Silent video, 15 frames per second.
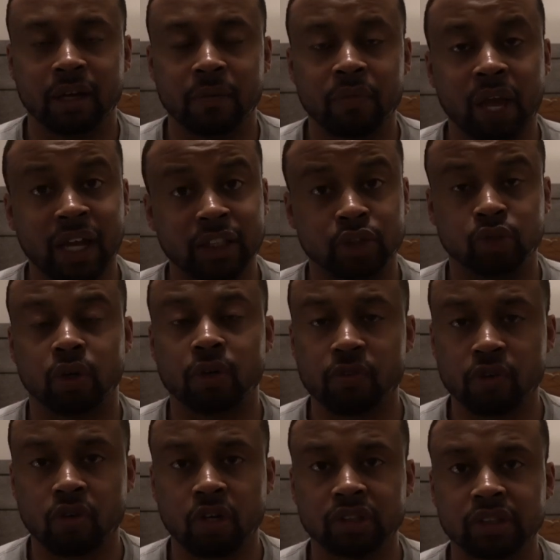I drove
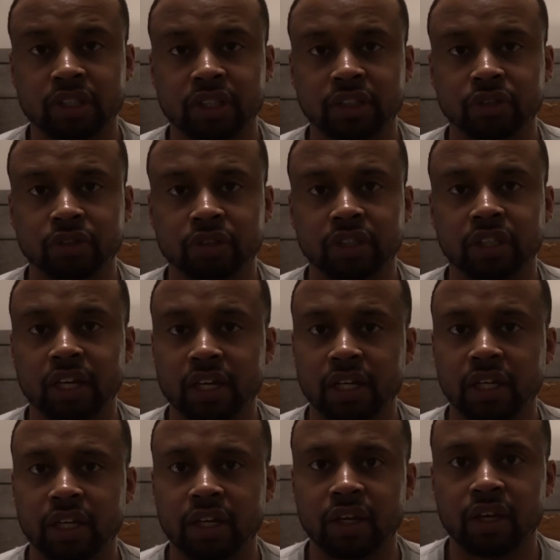across the country.
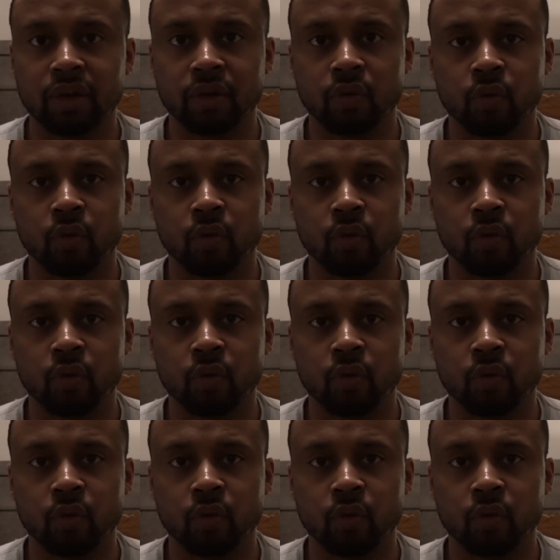Luckily,